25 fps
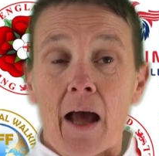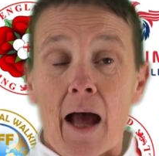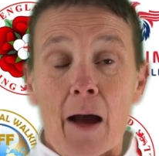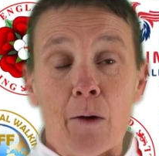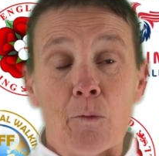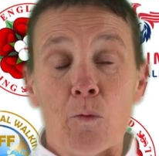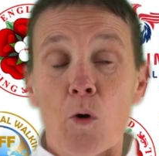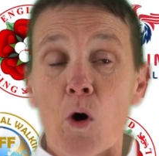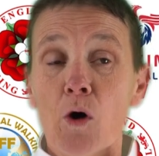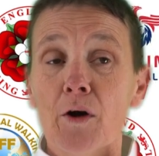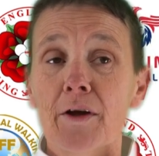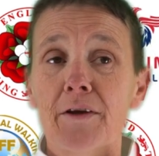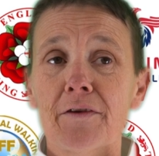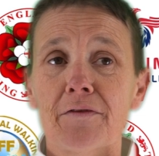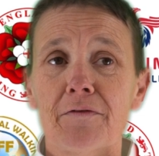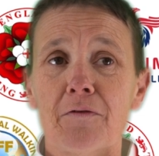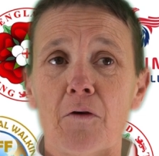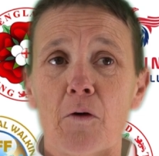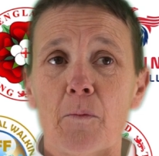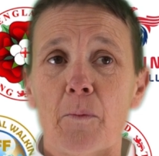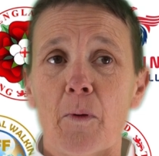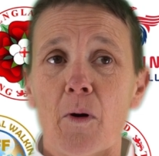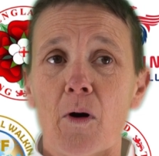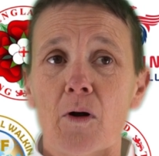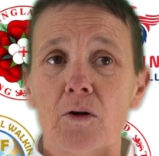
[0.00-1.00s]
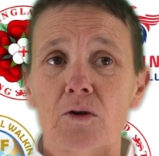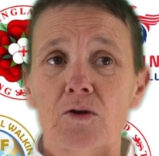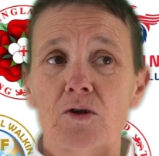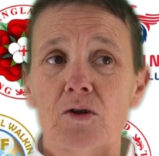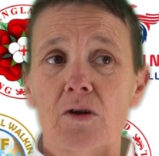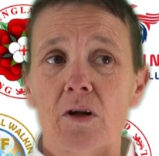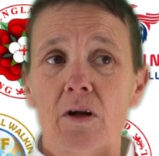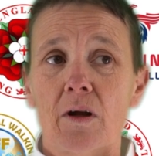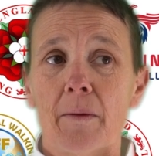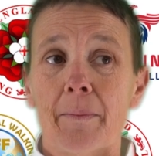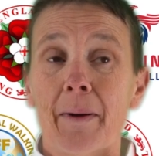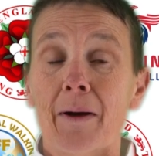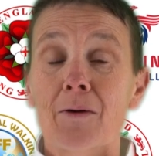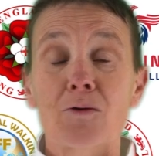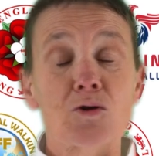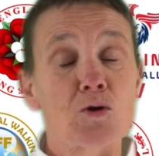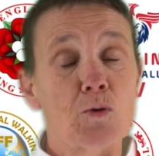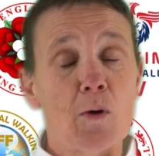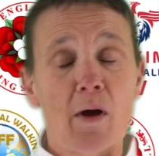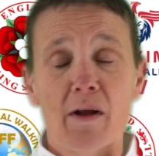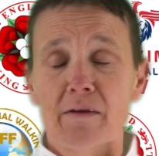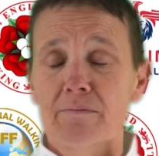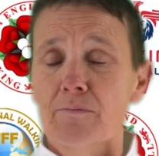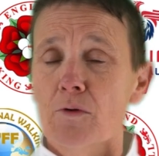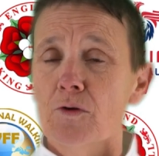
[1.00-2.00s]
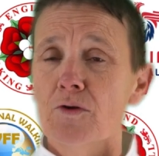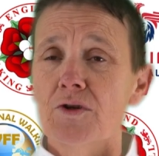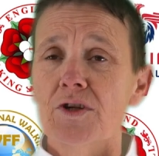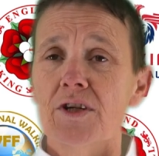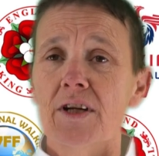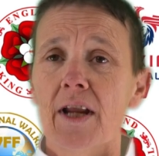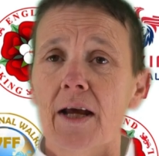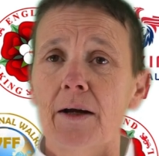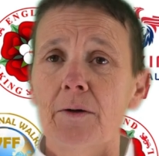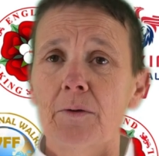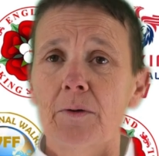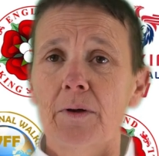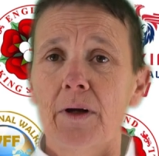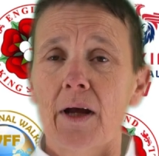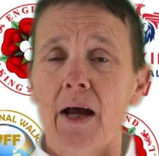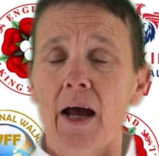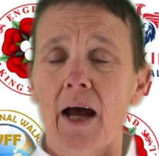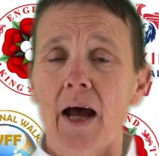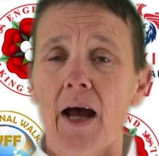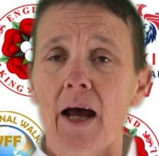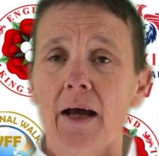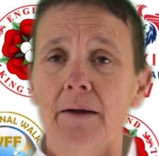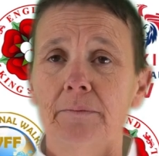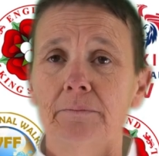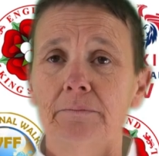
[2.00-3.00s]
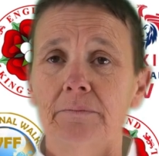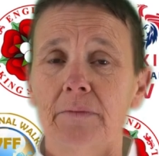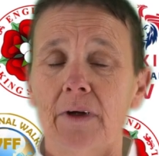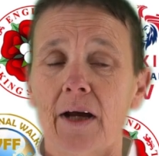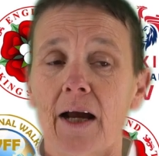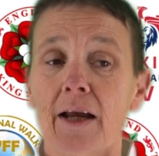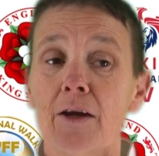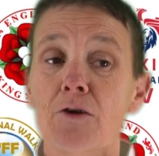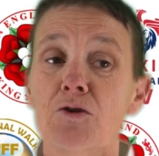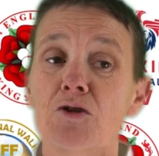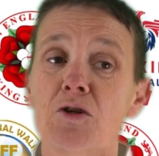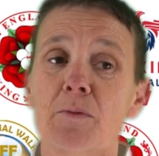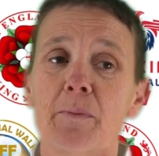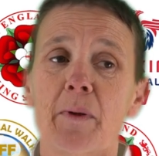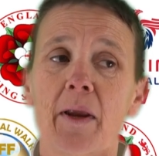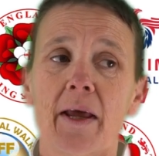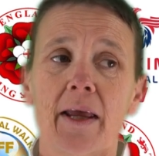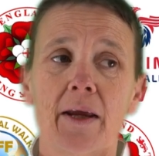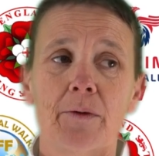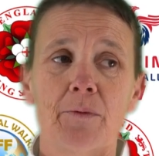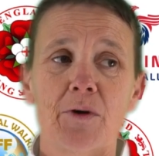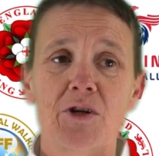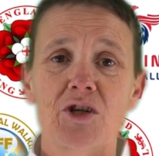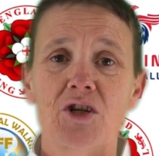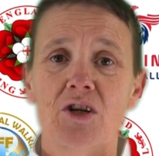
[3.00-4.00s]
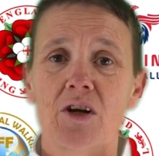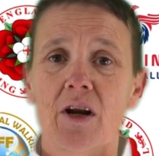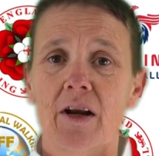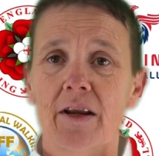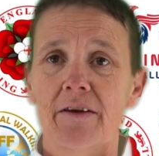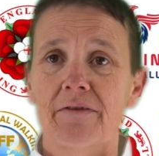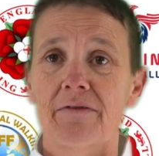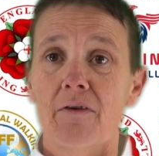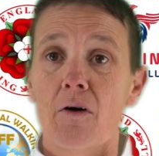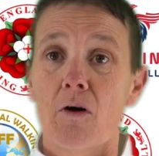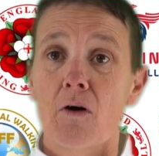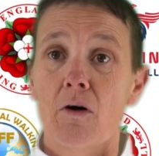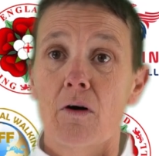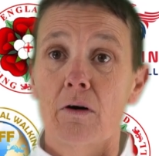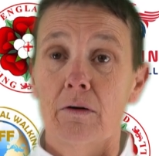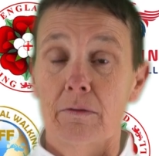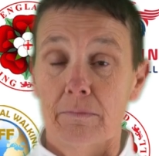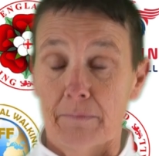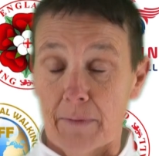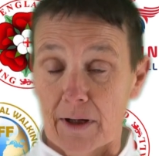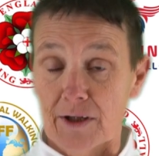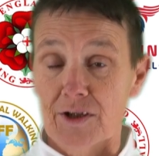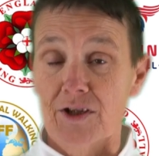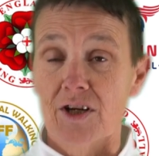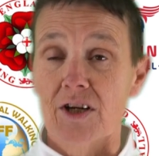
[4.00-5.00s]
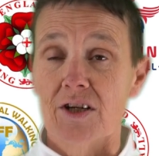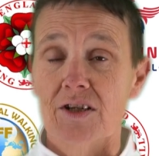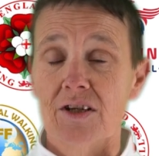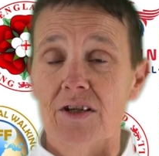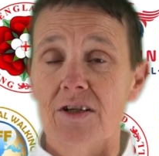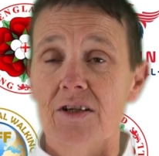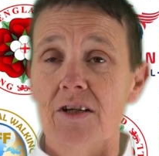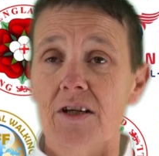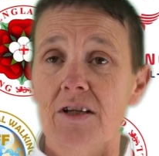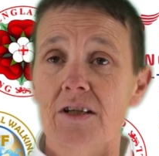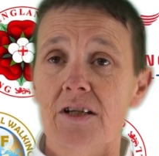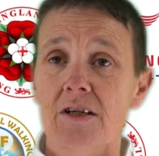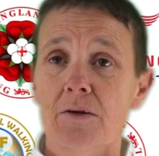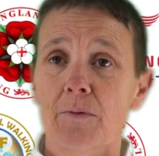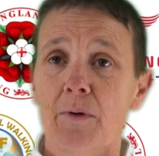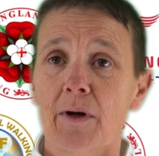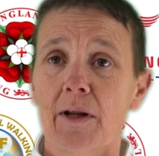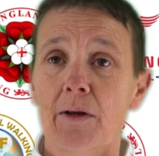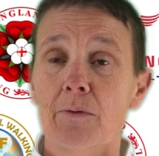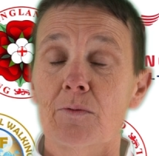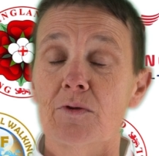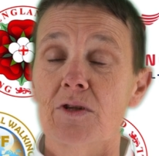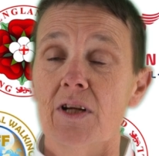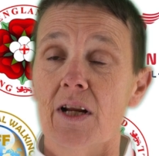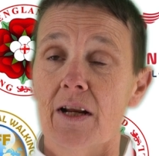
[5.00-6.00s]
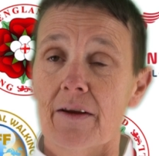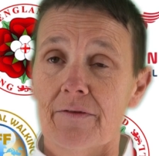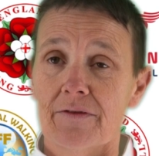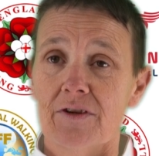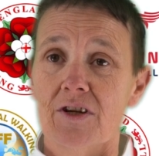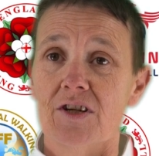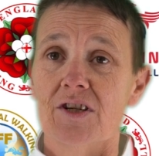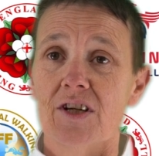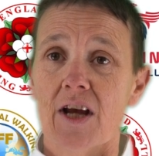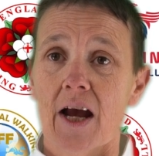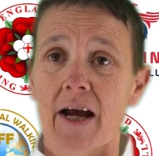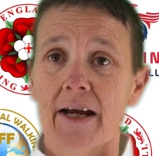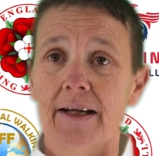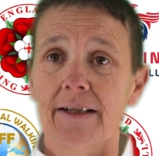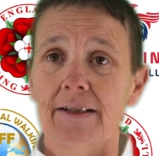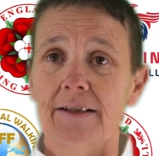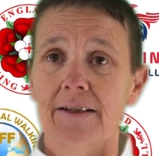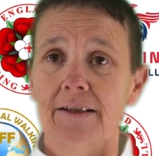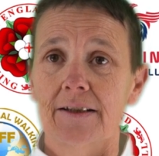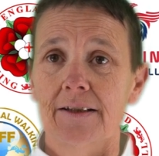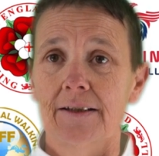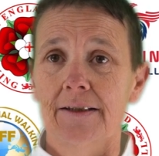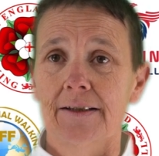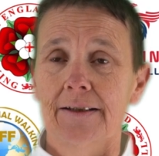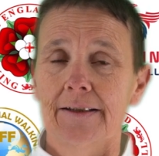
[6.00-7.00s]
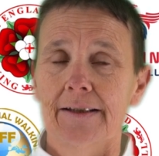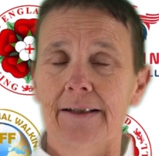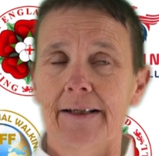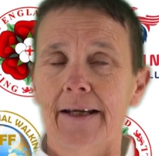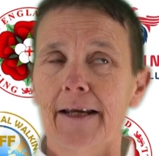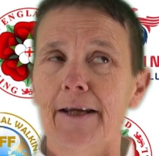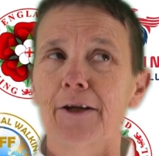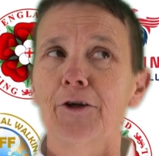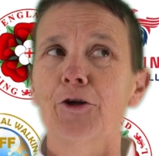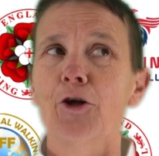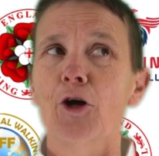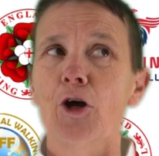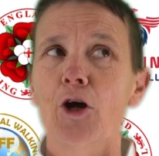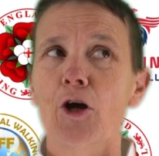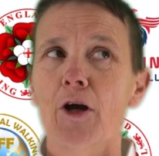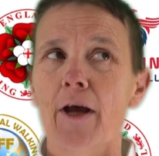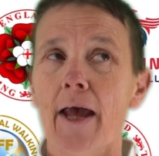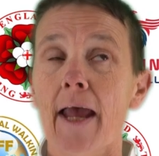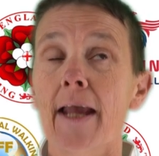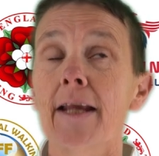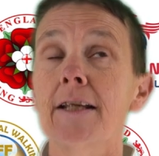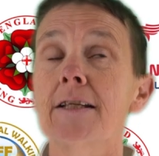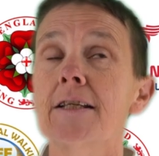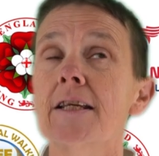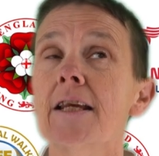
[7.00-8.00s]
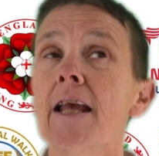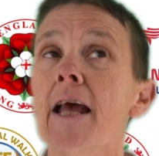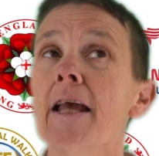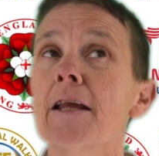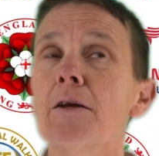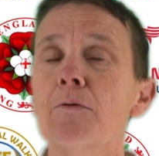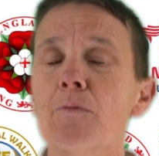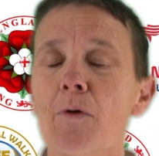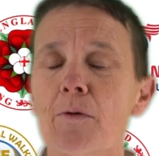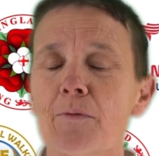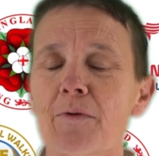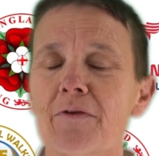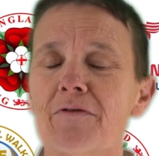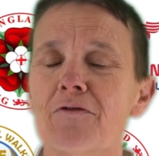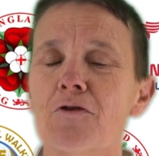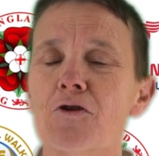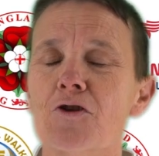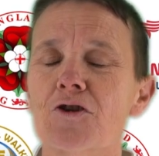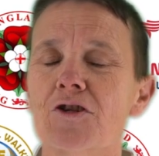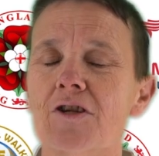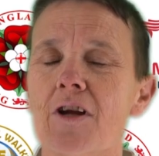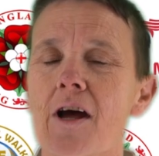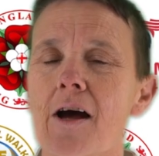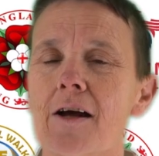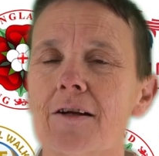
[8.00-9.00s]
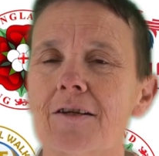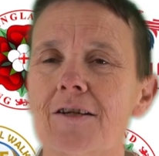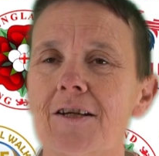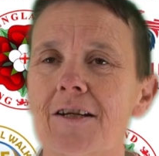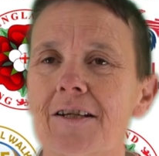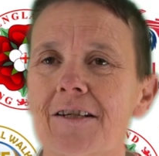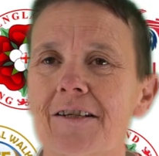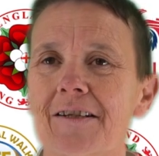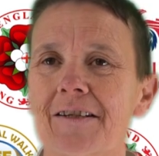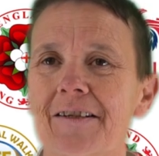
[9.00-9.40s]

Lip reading: Walking football, about 12 months now. I used to play originally for Manchester City when it was 11-a-side in 88 when we first started.